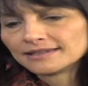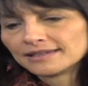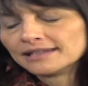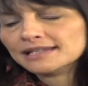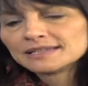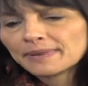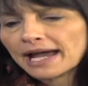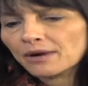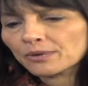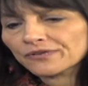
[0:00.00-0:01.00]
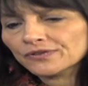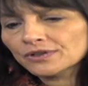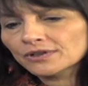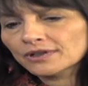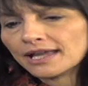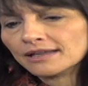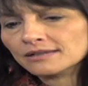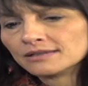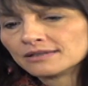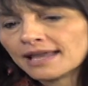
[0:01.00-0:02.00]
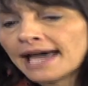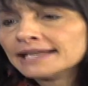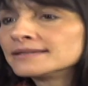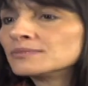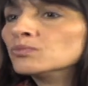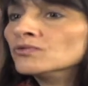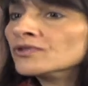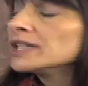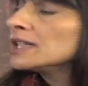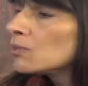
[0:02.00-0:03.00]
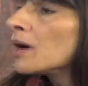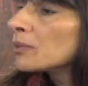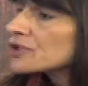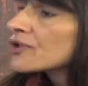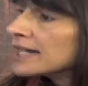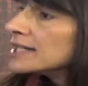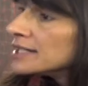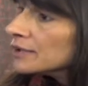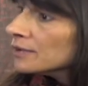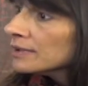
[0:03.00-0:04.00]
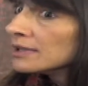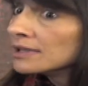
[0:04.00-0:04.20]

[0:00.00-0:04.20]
it is powerful, and that is really what we're trying to do.